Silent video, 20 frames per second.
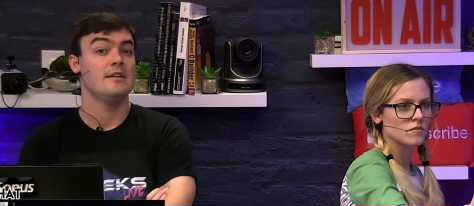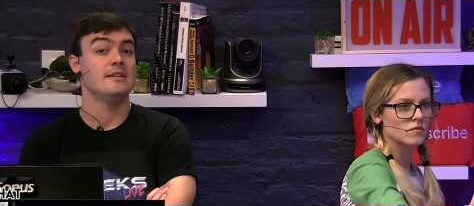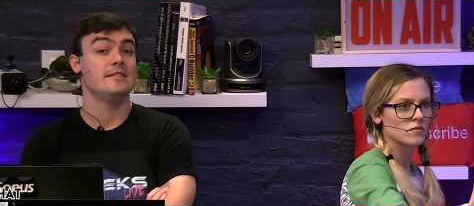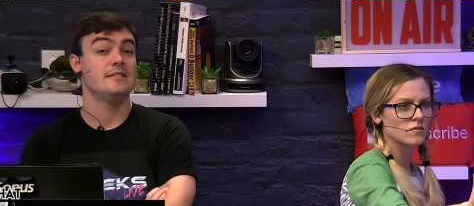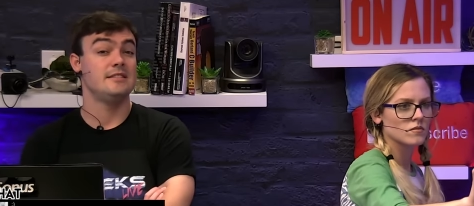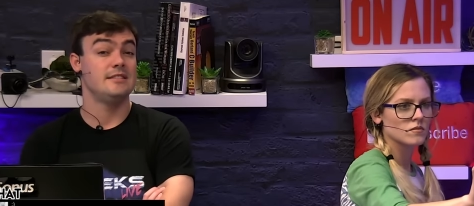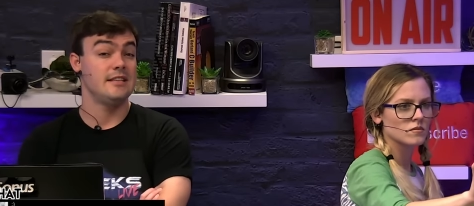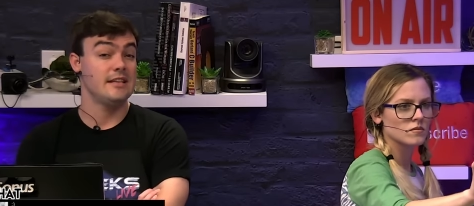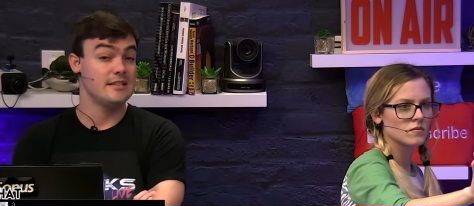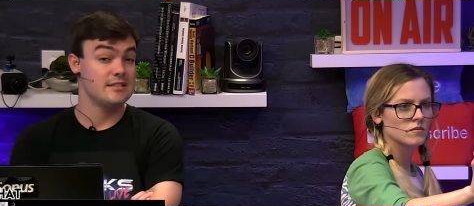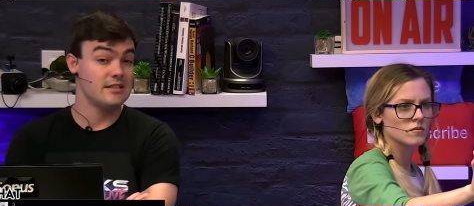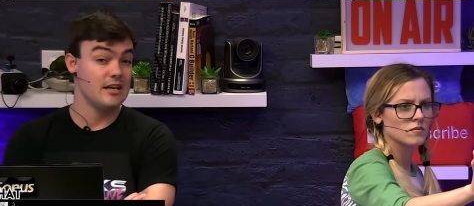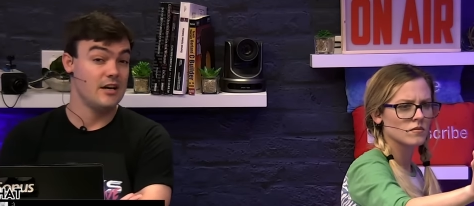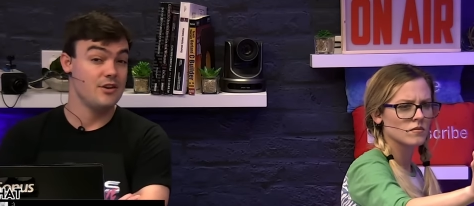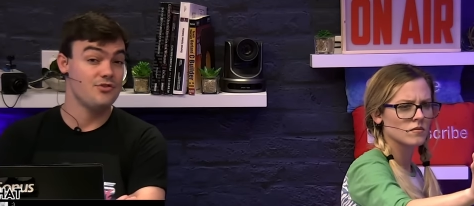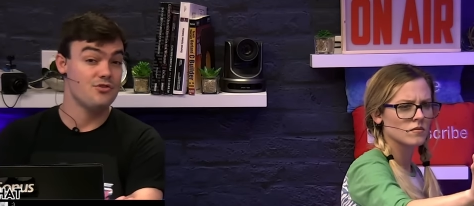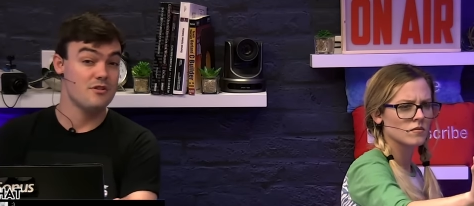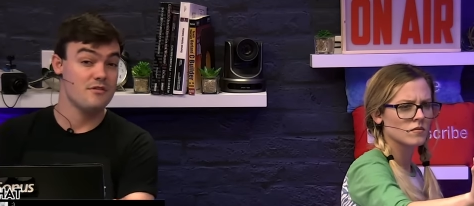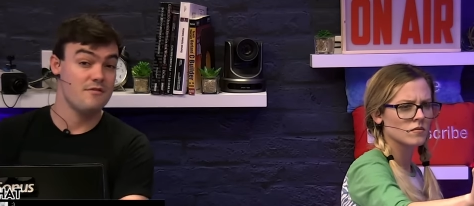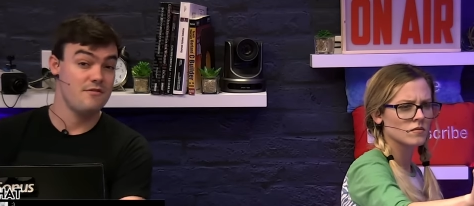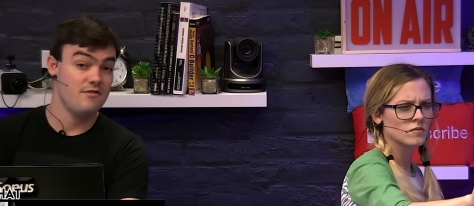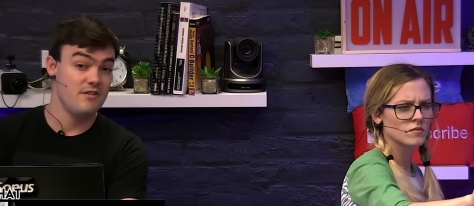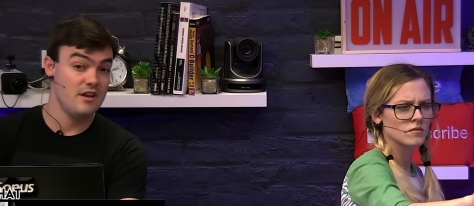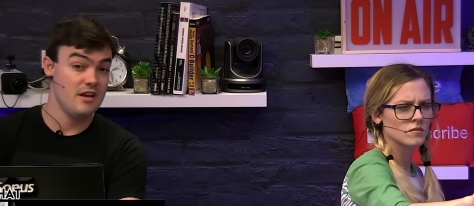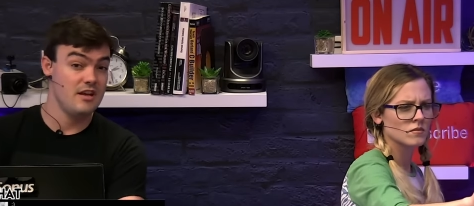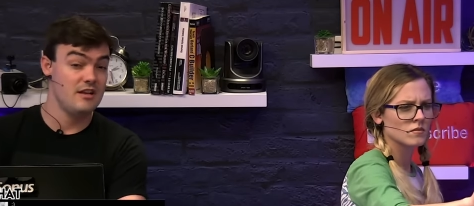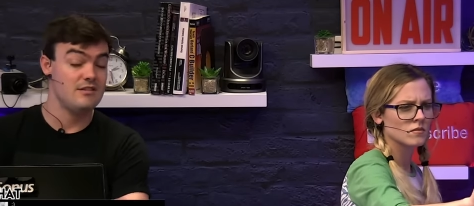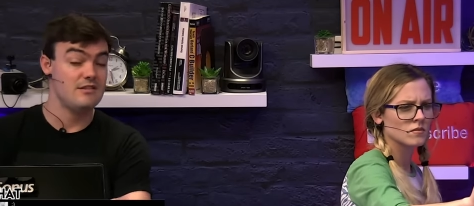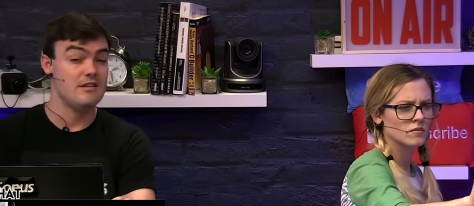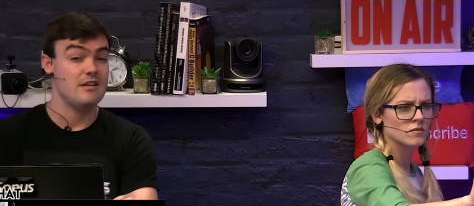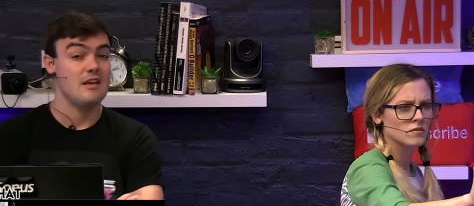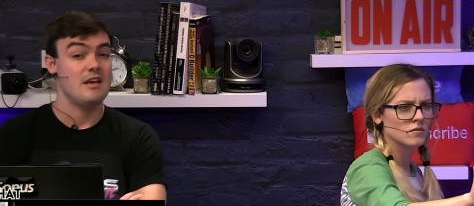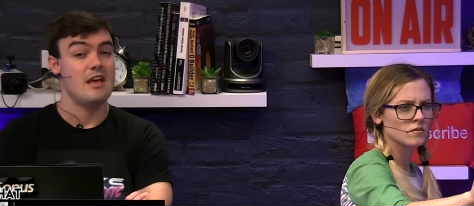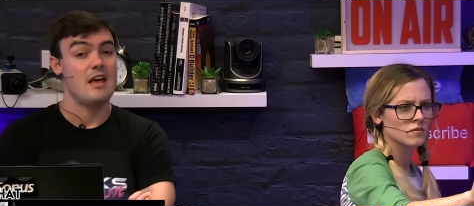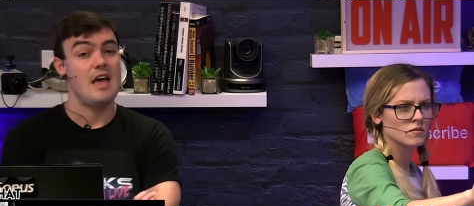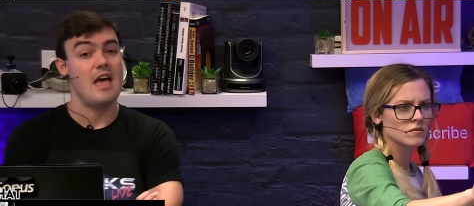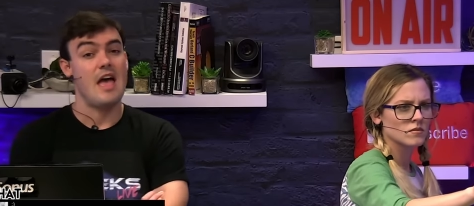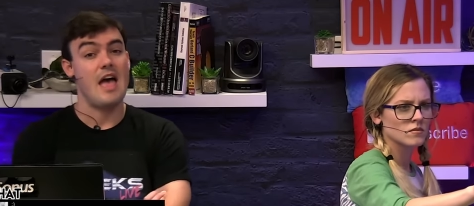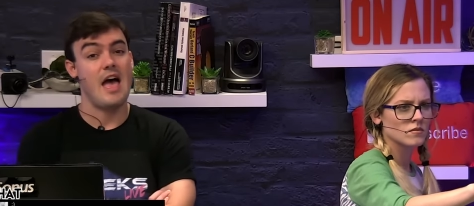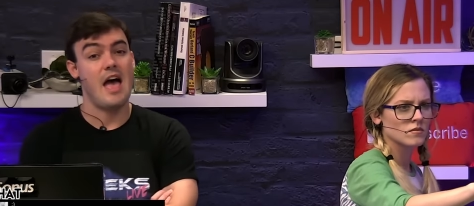Speaker 1: six hundred feet
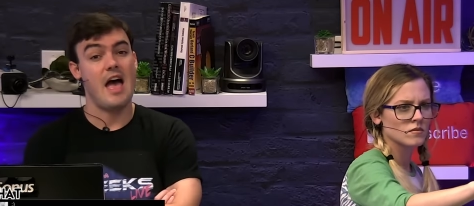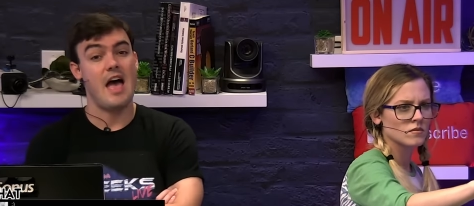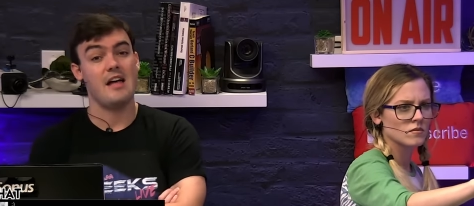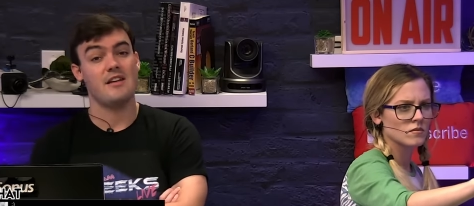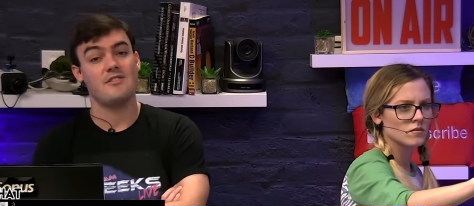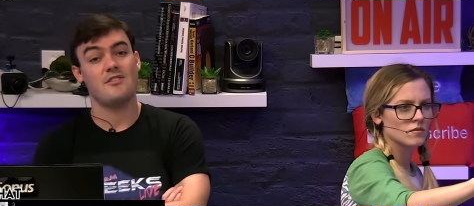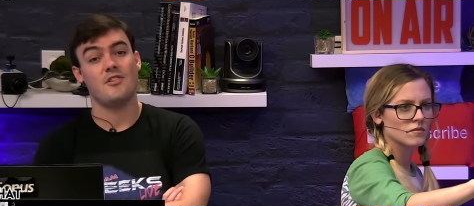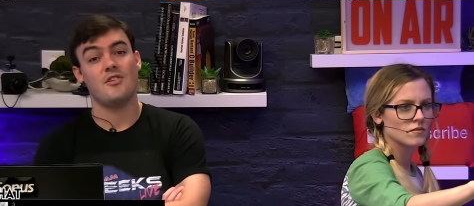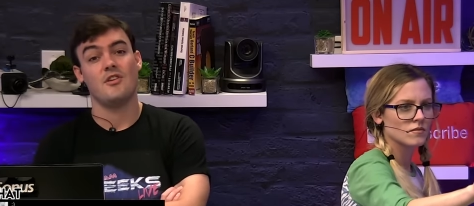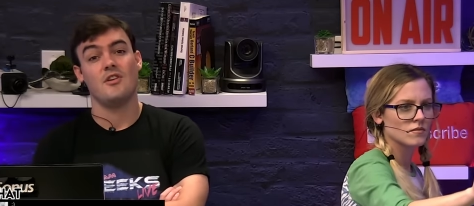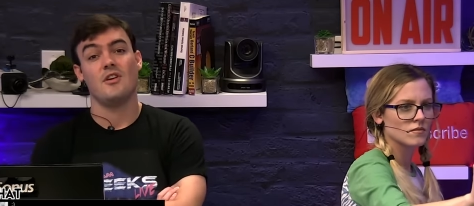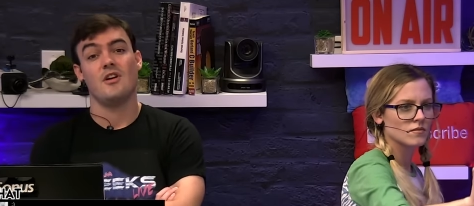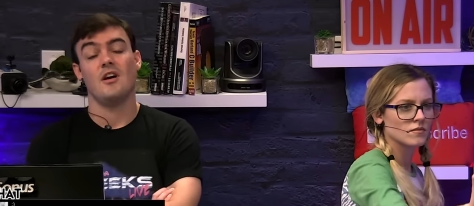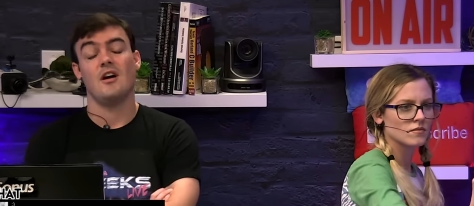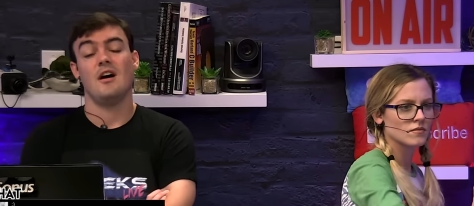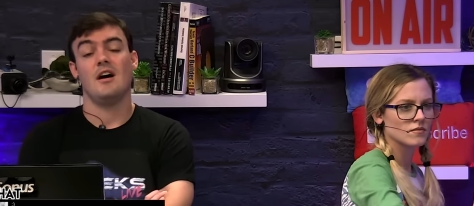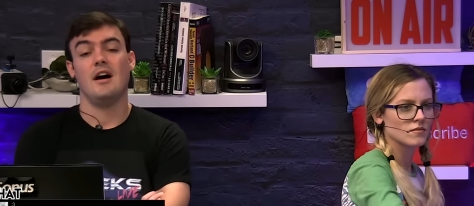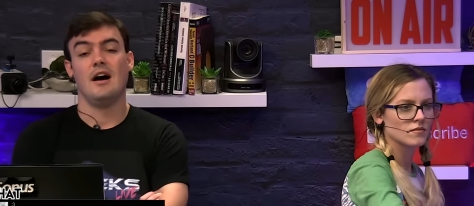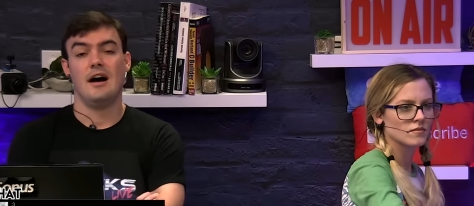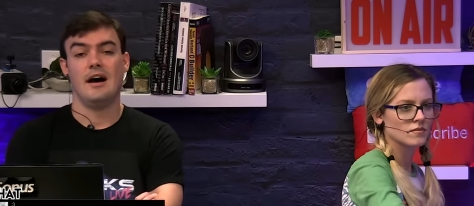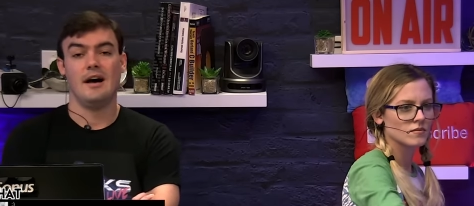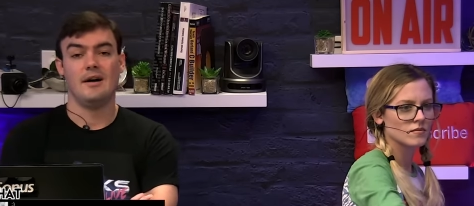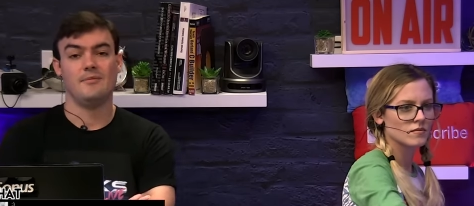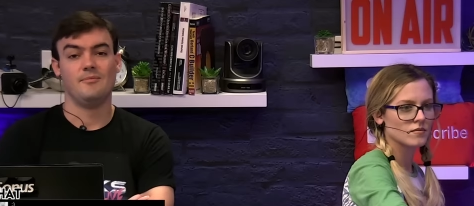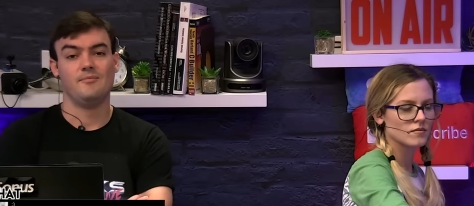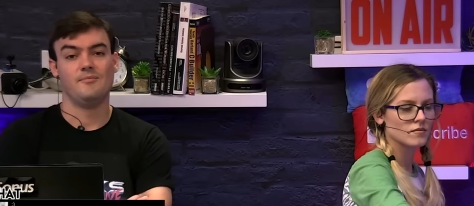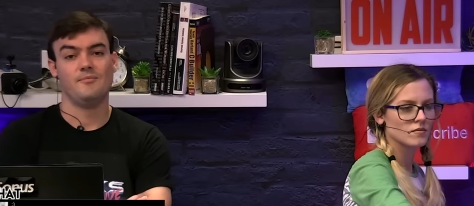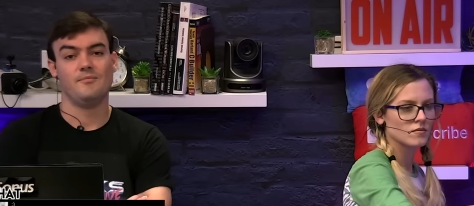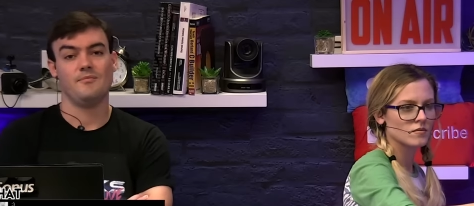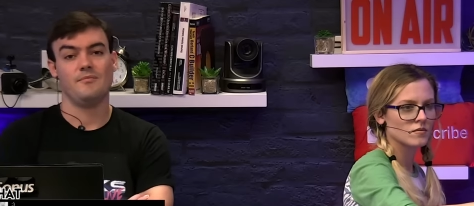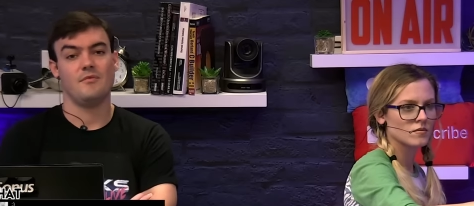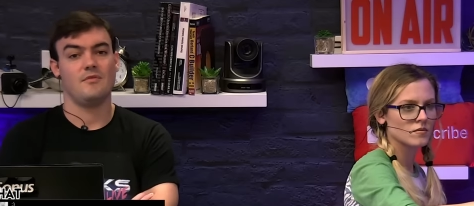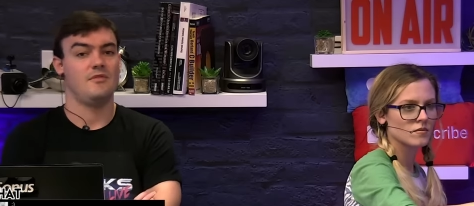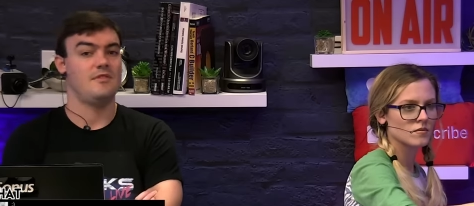at um,